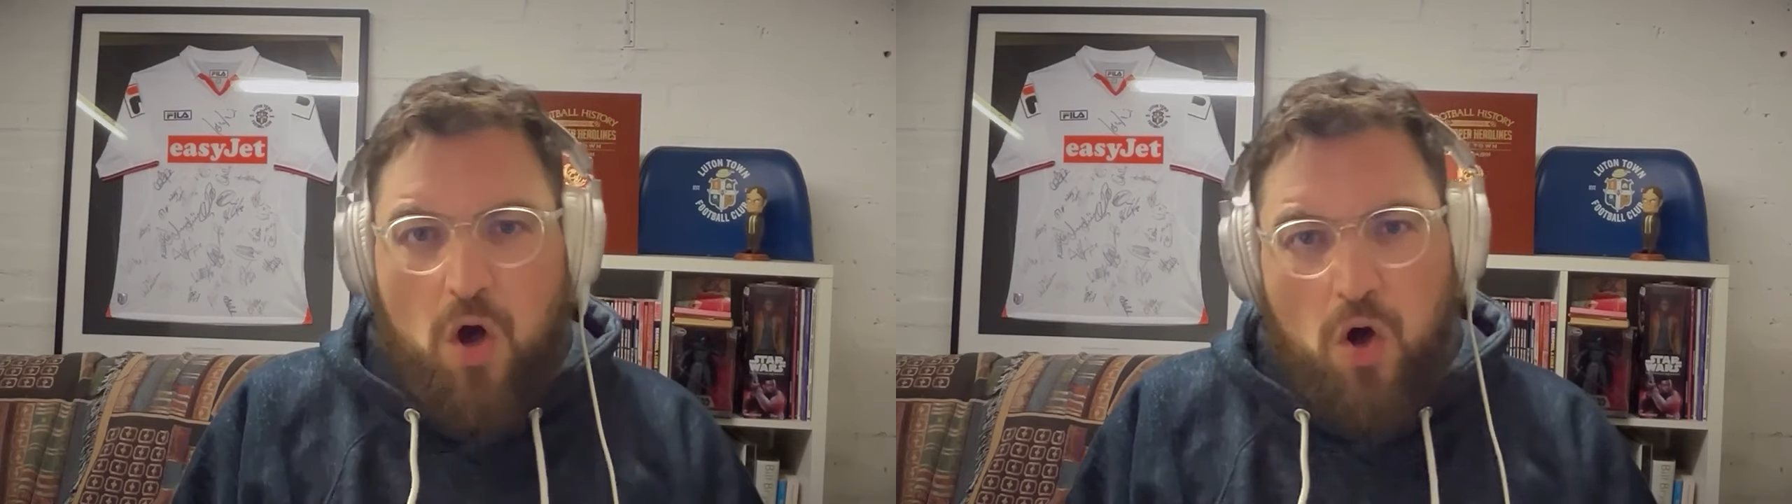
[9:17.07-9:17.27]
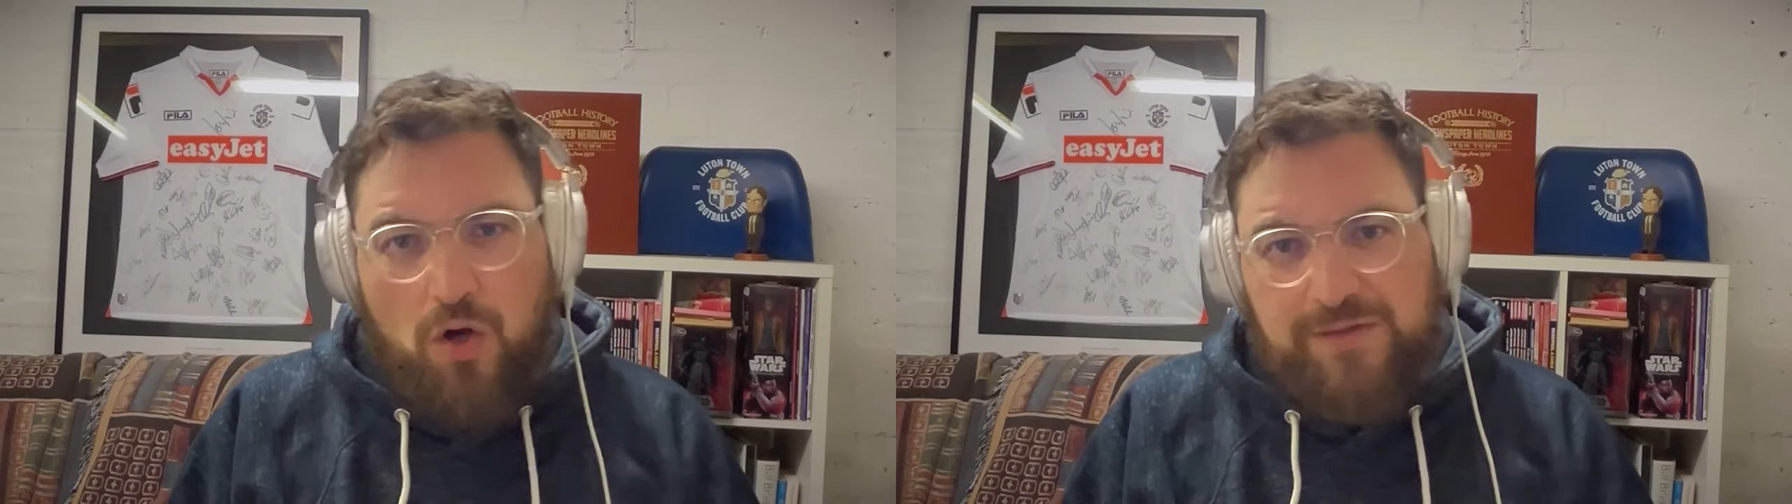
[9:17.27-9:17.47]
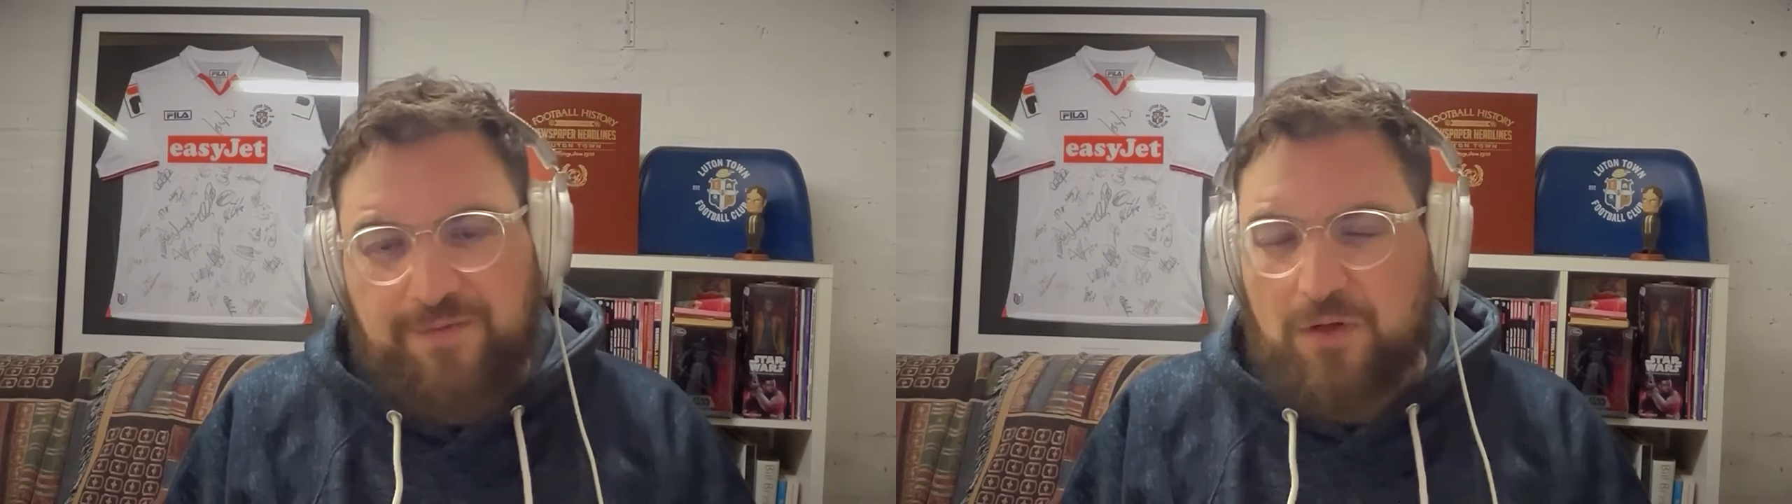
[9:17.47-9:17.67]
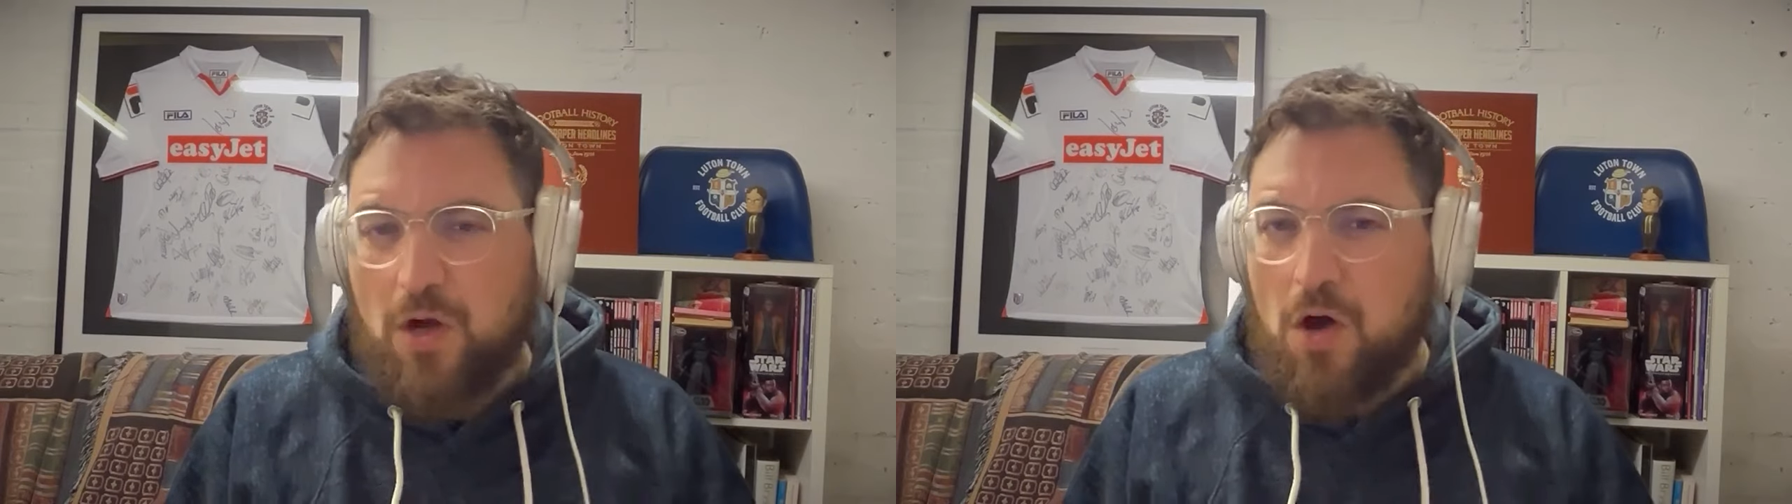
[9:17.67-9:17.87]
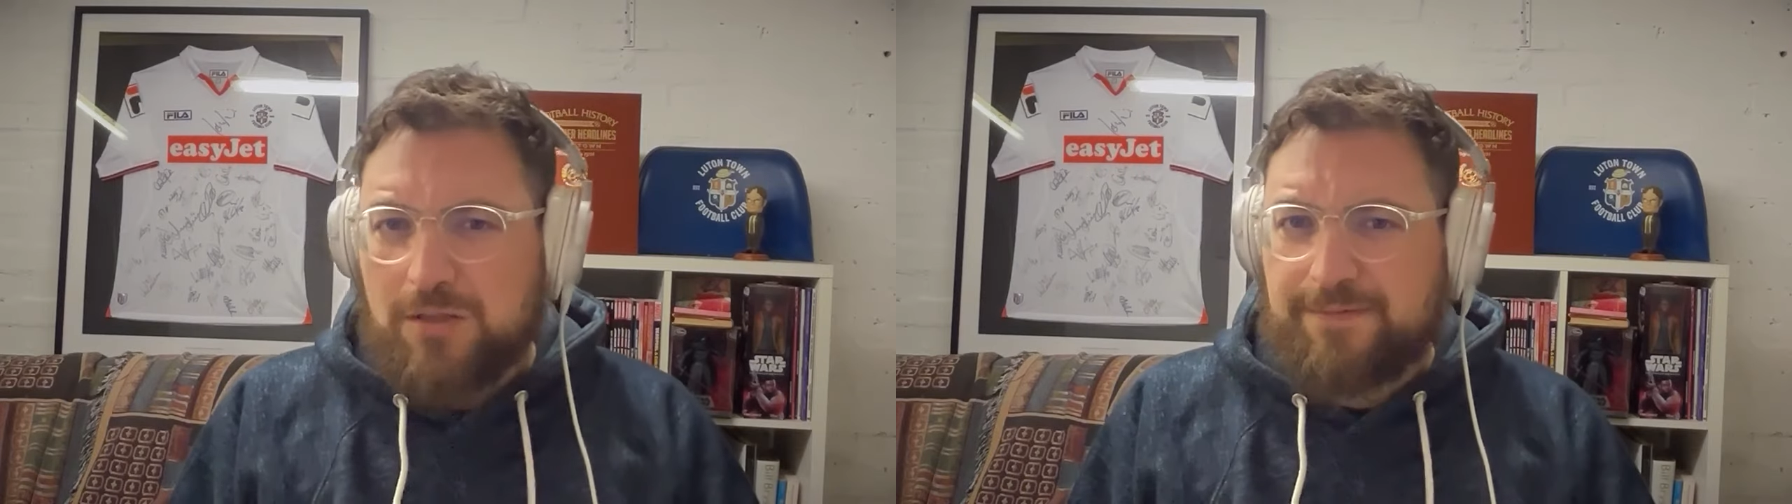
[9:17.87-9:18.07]
Oxford.
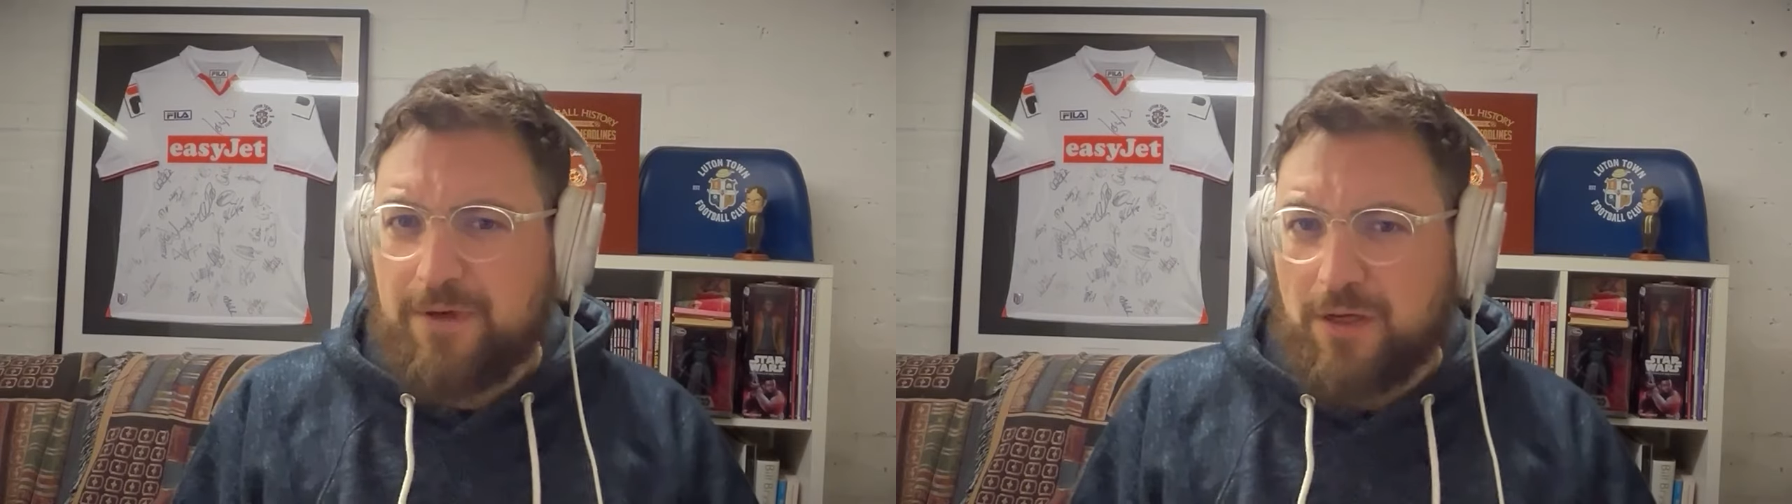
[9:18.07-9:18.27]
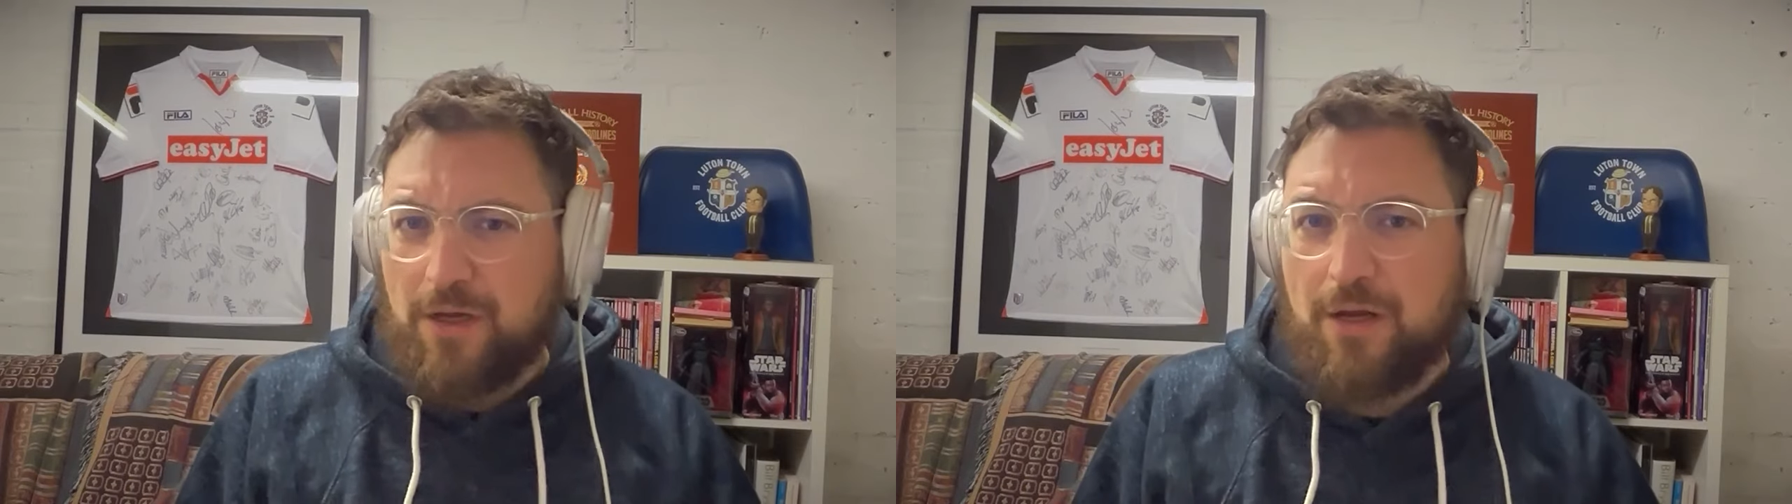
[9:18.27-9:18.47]
Oxford are going